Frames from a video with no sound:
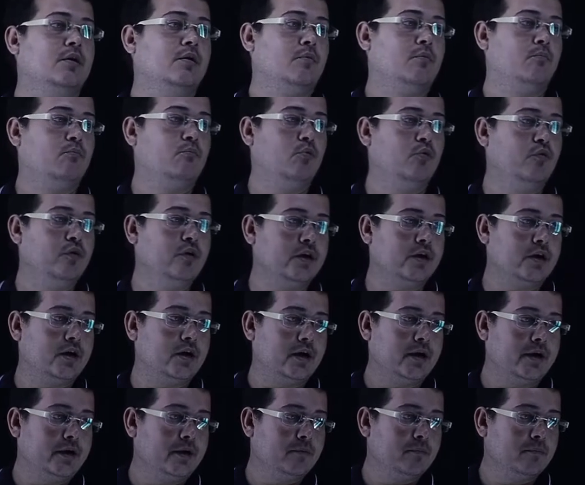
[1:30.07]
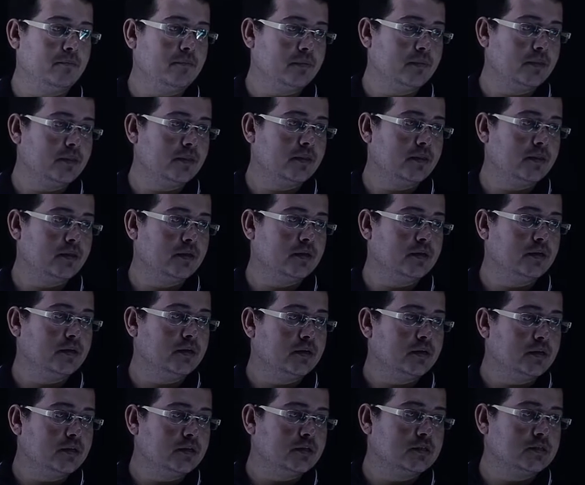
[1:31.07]
Moving ahead,
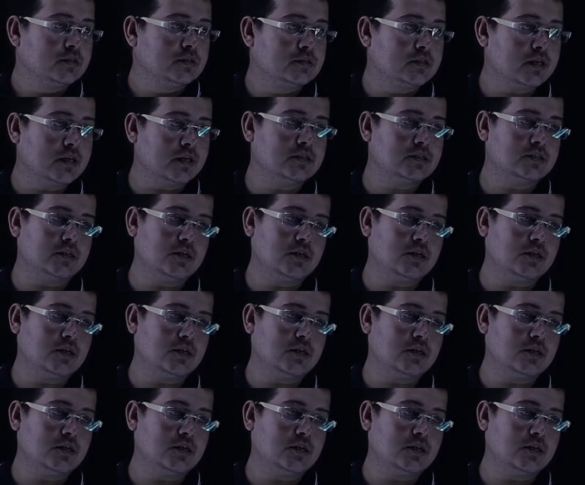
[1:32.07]
6